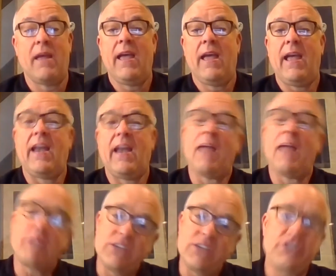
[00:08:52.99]
And
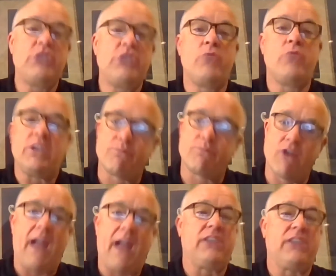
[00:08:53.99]
I'm continuing to
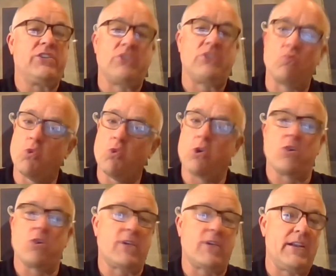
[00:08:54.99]
practice and
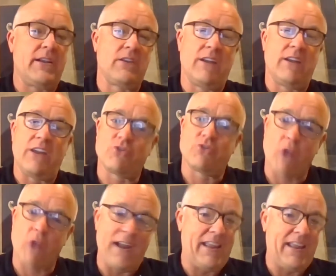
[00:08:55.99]
work and
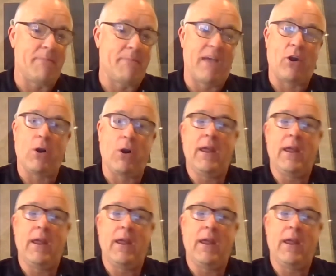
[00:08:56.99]
try to get better.